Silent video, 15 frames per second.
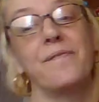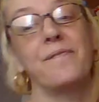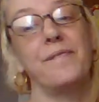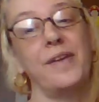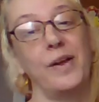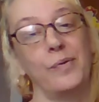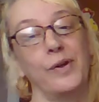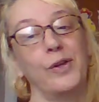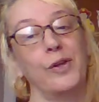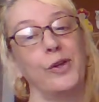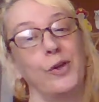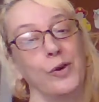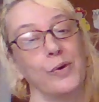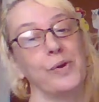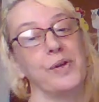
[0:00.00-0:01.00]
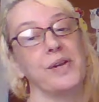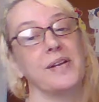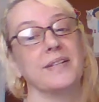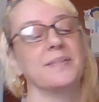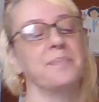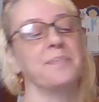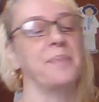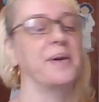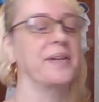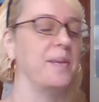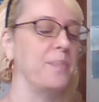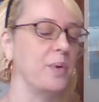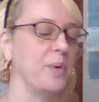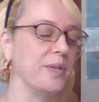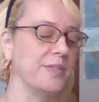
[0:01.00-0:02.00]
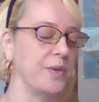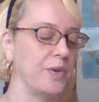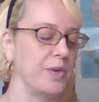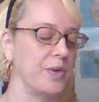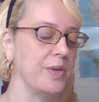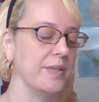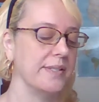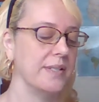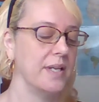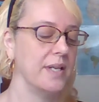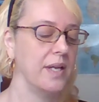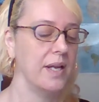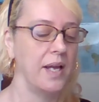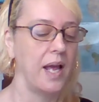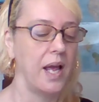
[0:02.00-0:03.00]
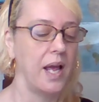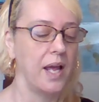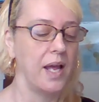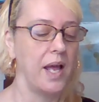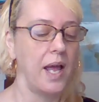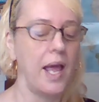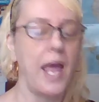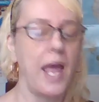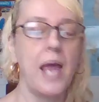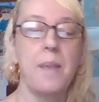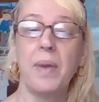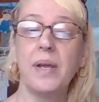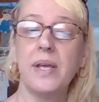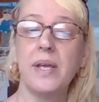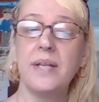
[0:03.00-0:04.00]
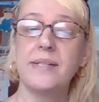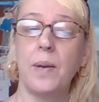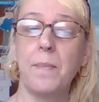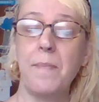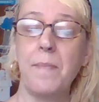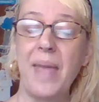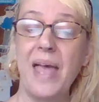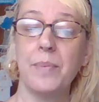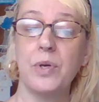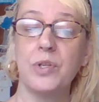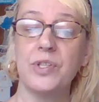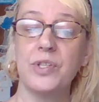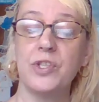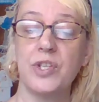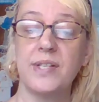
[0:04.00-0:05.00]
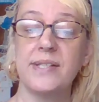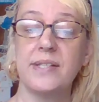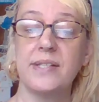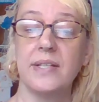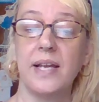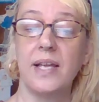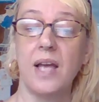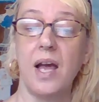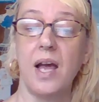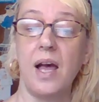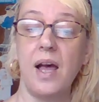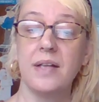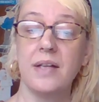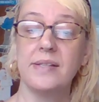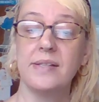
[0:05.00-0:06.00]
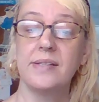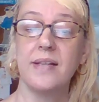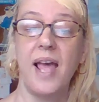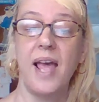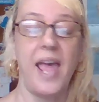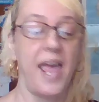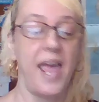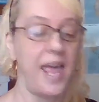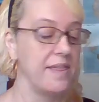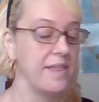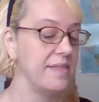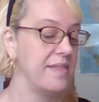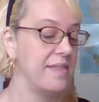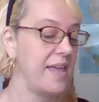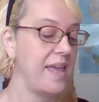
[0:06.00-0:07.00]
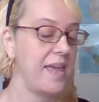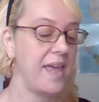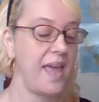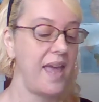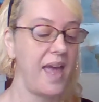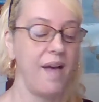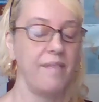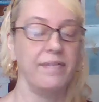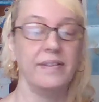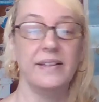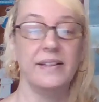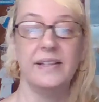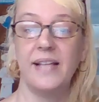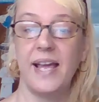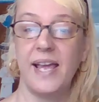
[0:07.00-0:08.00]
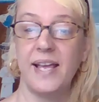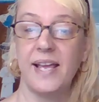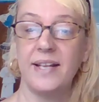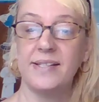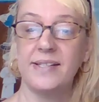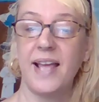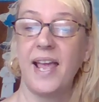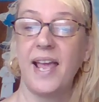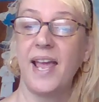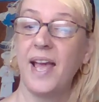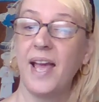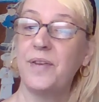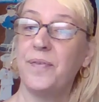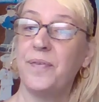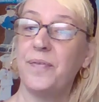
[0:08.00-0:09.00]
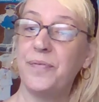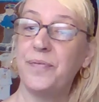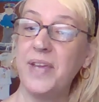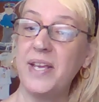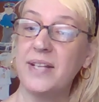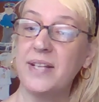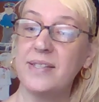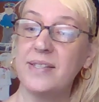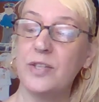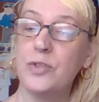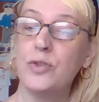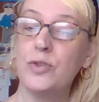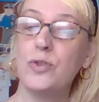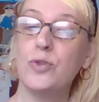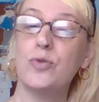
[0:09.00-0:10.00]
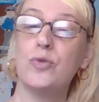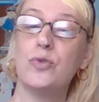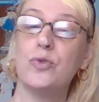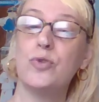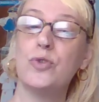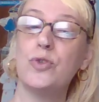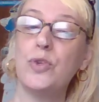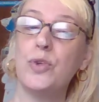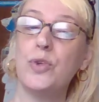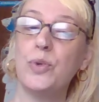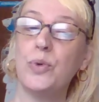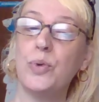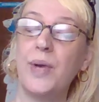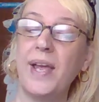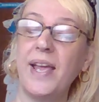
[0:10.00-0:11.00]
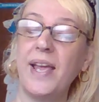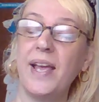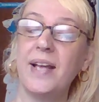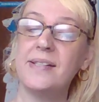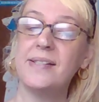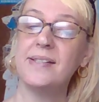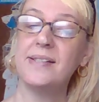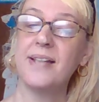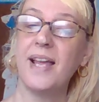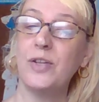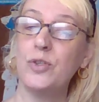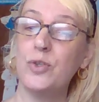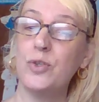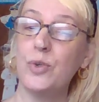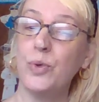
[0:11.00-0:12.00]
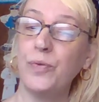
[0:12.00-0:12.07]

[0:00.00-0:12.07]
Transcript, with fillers: very curious monkey, boys and girls. And monkeys are mammals just like us, and they have legs and feet, two hands and two